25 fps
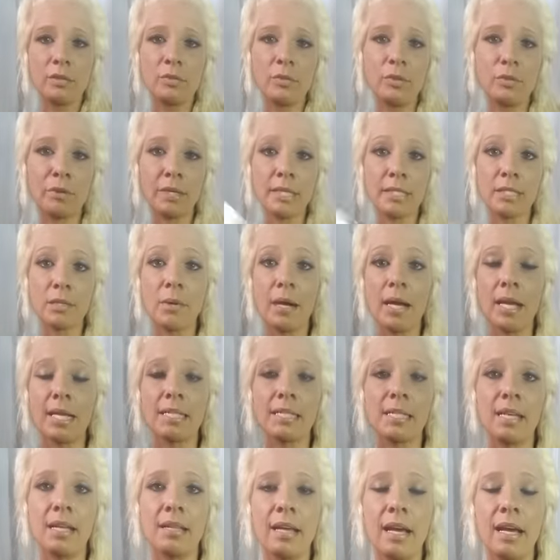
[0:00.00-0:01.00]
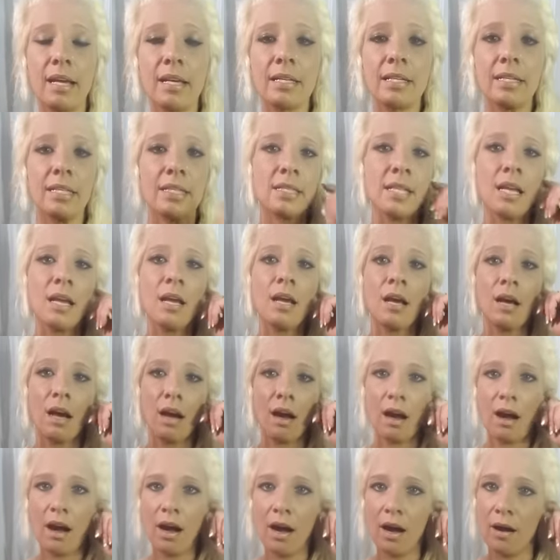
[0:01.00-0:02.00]
The reason why I say that is
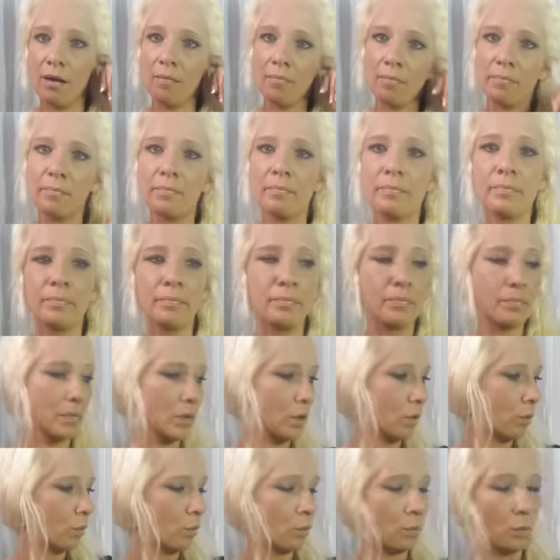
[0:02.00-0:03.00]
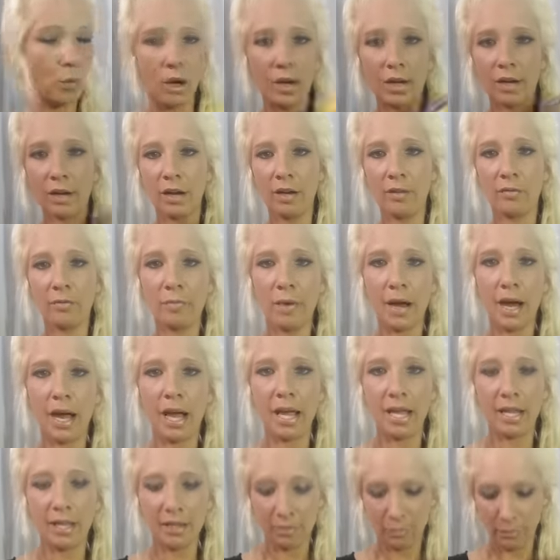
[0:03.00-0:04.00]
um, one of
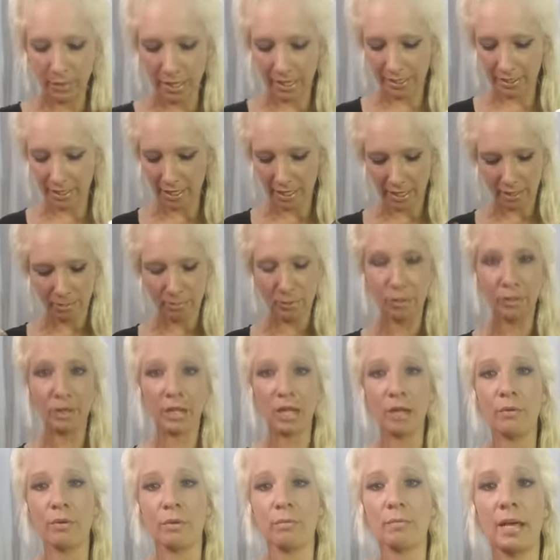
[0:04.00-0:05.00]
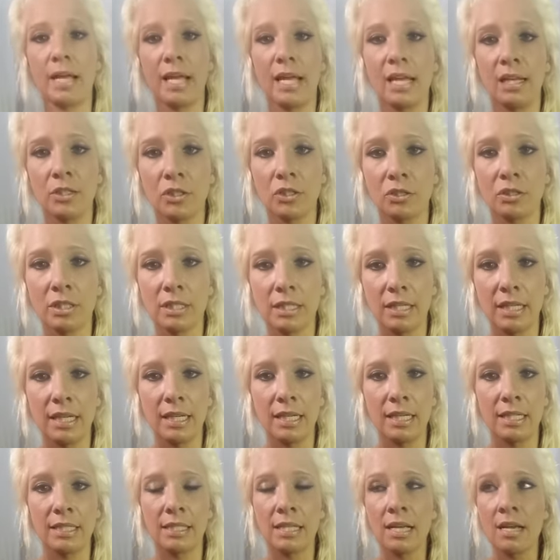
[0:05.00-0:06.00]
my ways I communicate with my angels
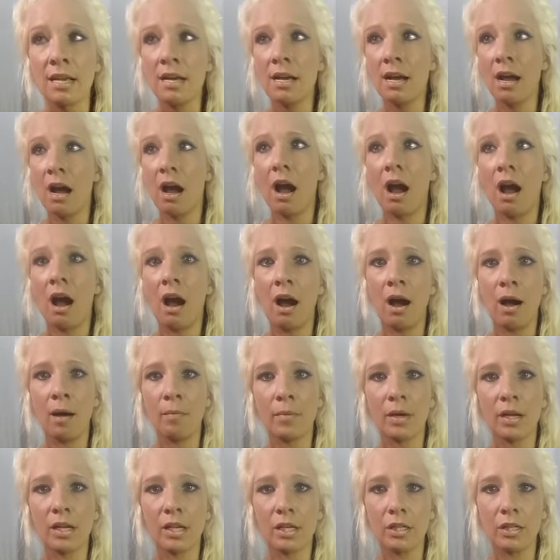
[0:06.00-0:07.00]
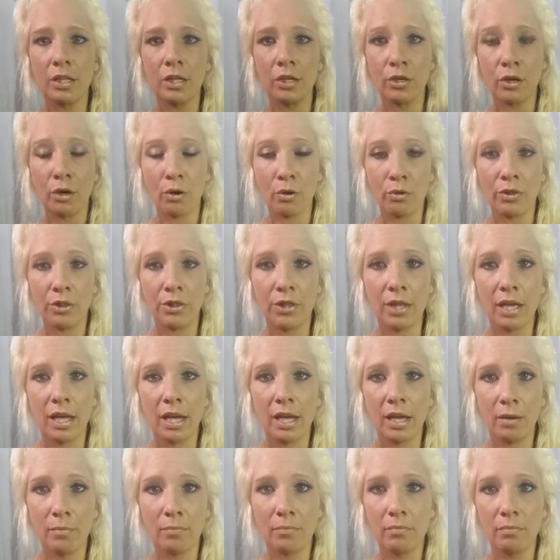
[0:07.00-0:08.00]
is, um, you know,
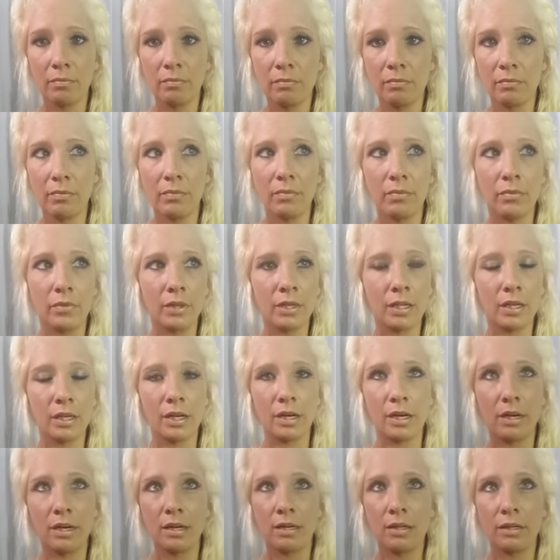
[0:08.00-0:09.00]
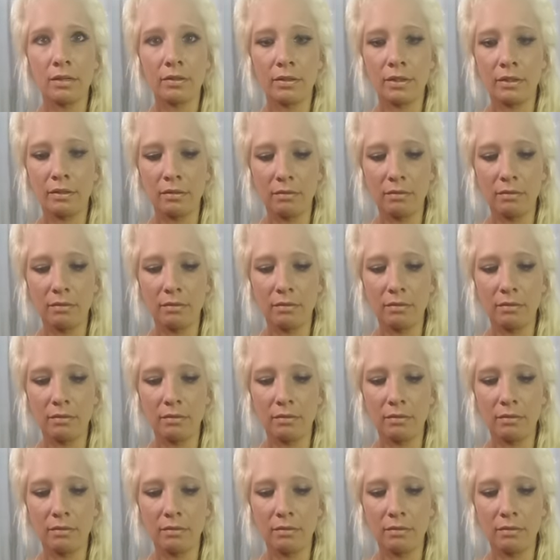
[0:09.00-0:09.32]
the the